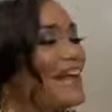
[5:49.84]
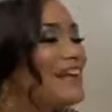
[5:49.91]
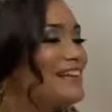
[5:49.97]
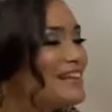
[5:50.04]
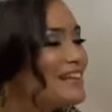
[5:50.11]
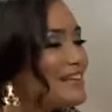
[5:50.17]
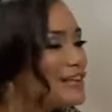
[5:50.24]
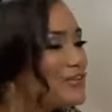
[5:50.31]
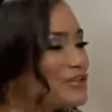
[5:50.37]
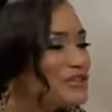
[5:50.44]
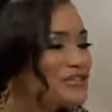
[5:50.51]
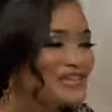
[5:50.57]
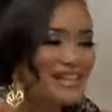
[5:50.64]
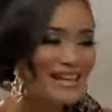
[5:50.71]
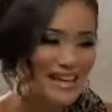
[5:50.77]
The Indian
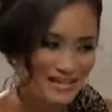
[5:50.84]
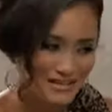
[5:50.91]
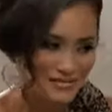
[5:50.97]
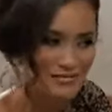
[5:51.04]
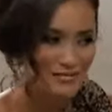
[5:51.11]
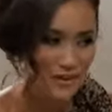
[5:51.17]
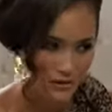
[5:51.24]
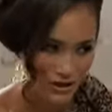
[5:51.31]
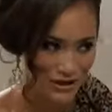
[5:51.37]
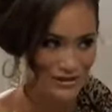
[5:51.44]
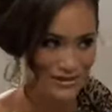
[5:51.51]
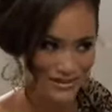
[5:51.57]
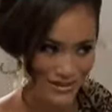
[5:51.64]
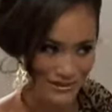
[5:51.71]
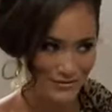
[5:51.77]
community is very
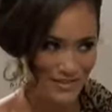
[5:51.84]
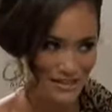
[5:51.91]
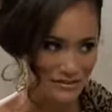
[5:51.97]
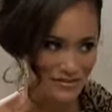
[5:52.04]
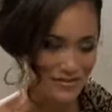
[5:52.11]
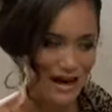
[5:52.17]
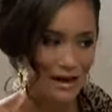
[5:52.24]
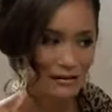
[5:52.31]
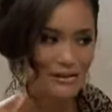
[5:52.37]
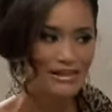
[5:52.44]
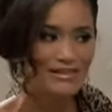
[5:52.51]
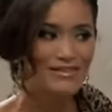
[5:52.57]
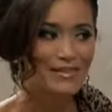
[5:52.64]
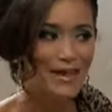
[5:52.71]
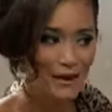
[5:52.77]
conservative. How
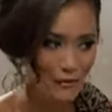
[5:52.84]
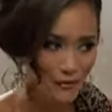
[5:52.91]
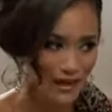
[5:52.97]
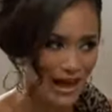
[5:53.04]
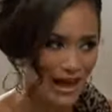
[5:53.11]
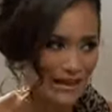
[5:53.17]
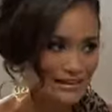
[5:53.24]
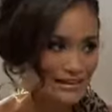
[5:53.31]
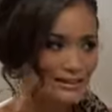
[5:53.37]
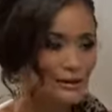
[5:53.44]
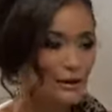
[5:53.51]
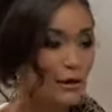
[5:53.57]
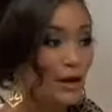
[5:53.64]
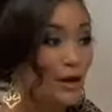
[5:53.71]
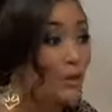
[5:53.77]
did they react
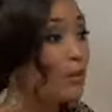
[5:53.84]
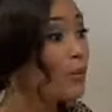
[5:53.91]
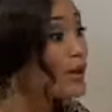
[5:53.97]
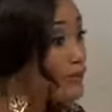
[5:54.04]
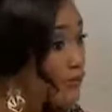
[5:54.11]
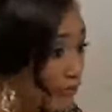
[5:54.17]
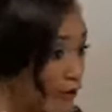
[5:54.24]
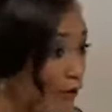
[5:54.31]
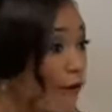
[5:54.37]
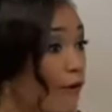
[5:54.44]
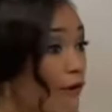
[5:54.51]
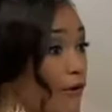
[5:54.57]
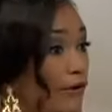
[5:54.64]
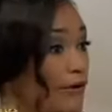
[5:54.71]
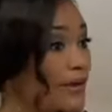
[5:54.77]
knowing one of their
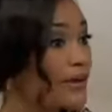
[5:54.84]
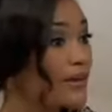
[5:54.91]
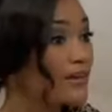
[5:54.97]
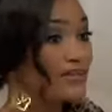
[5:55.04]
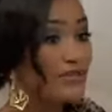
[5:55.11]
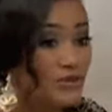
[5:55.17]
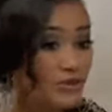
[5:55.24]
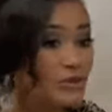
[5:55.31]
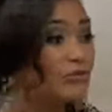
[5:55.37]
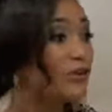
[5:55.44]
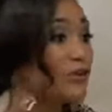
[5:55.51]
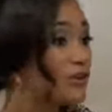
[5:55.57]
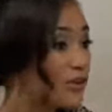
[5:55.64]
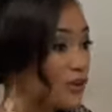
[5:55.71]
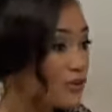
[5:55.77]
own took off
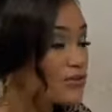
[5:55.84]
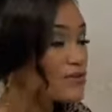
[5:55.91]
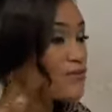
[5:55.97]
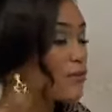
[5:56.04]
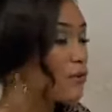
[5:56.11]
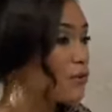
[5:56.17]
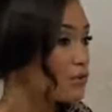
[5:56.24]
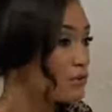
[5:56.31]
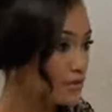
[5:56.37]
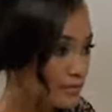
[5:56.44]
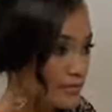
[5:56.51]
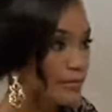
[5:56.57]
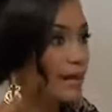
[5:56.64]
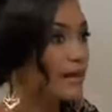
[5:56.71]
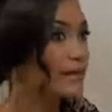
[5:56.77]
her clothes for
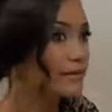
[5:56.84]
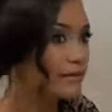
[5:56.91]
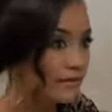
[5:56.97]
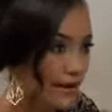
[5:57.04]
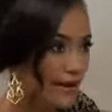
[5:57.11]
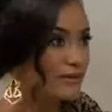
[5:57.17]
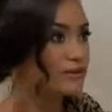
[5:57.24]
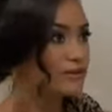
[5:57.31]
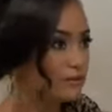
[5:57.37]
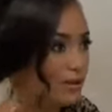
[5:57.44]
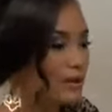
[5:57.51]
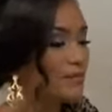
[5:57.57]
a big national